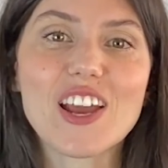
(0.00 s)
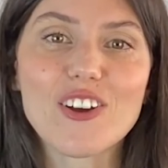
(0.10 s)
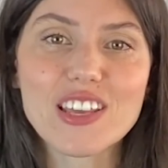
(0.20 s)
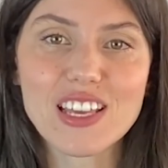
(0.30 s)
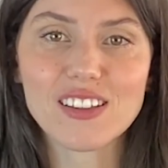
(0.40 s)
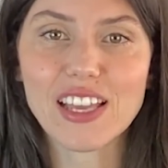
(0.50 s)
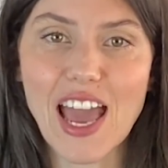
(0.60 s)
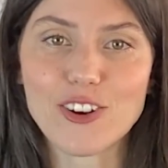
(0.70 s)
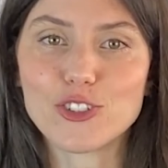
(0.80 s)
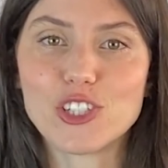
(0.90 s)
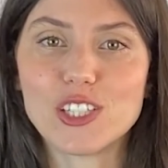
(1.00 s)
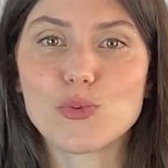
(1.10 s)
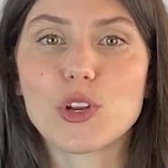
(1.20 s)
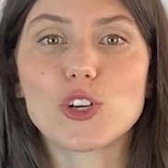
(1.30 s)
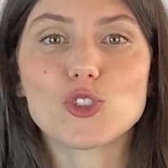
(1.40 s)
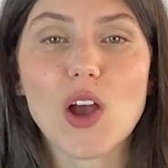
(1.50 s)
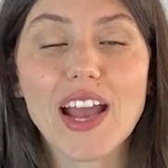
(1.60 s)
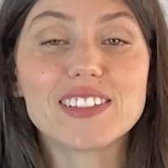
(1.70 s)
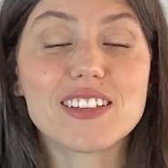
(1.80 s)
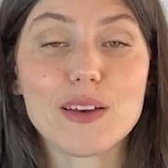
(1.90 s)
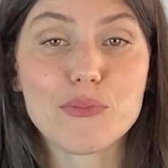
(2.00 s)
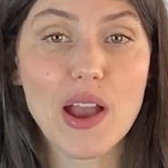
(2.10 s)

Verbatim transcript: their healing energies when you're trying to get